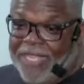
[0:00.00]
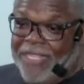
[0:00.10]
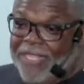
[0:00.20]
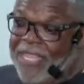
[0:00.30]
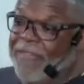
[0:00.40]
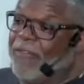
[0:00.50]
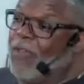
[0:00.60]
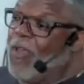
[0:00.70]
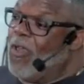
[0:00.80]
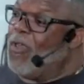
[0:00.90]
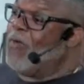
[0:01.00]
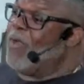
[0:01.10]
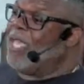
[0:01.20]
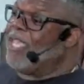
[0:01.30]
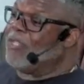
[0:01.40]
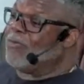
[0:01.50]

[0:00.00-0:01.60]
The devil always